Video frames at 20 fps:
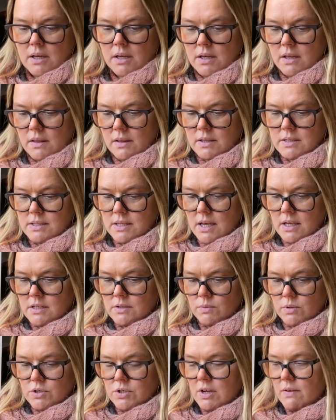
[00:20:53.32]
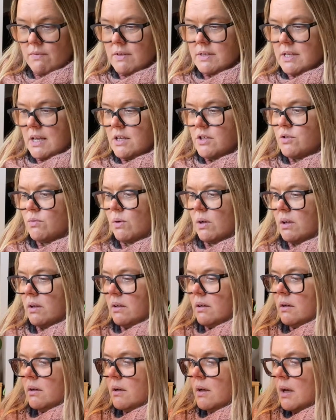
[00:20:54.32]
the size, once you have the size you want.
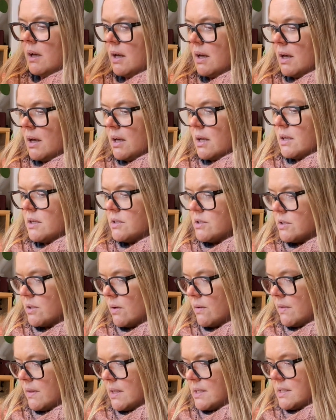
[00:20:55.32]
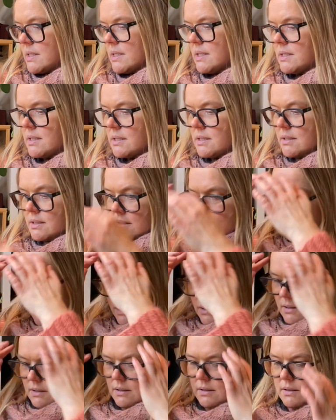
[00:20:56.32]
So this is
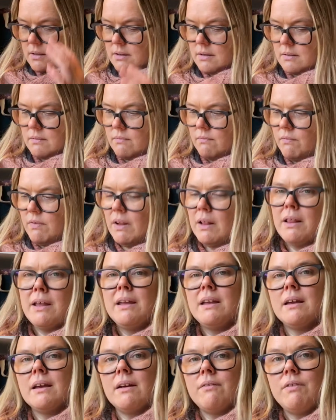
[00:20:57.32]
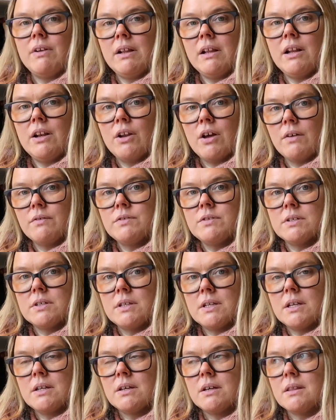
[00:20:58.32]
really, I really love to
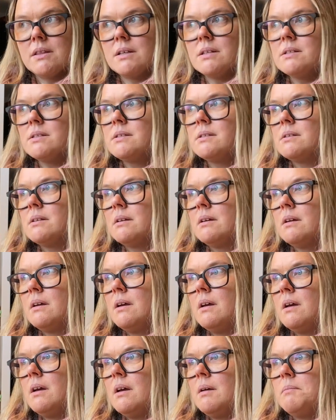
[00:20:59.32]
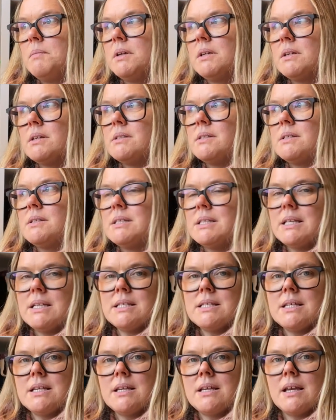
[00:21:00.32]
knit on this because it's
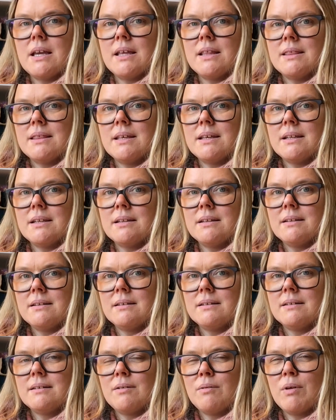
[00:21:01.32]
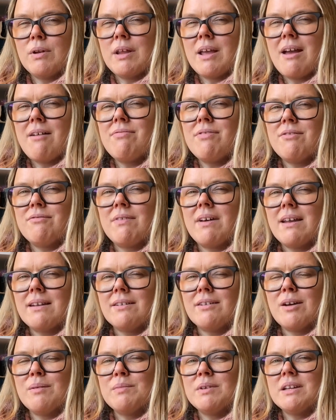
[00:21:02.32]
easy, and then when you have the
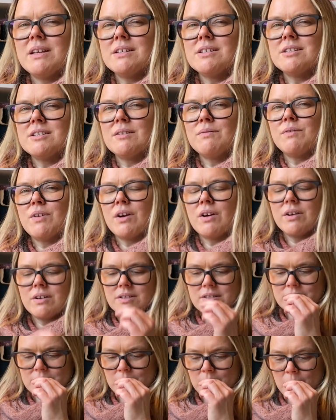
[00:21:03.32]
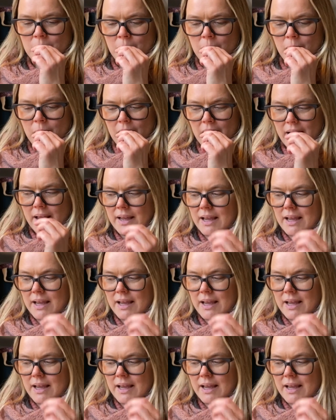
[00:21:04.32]
right combination of yarns, like